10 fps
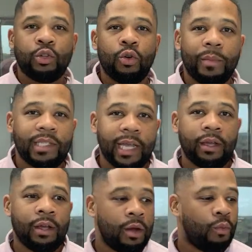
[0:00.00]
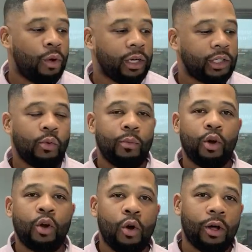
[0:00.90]
I'm going to take one or two
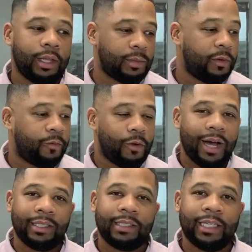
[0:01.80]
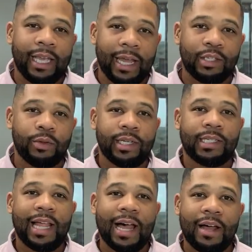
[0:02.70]
more callers before I cancel
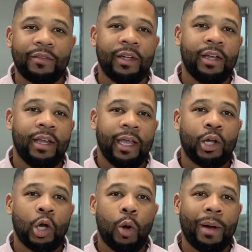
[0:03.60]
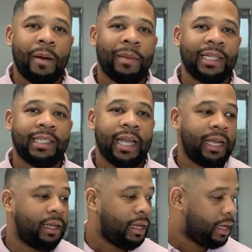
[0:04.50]
this live and go about my
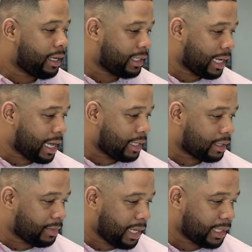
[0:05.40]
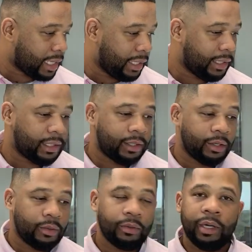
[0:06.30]
day because I got some things I need to
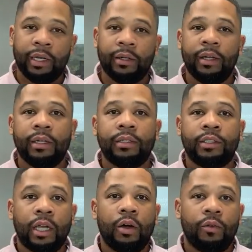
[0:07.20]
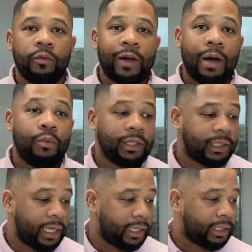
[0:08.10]
do. So
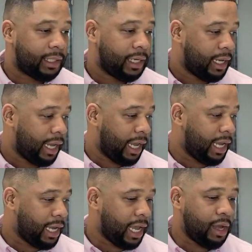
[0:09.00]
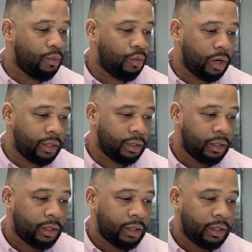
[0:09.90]
516-881-3732.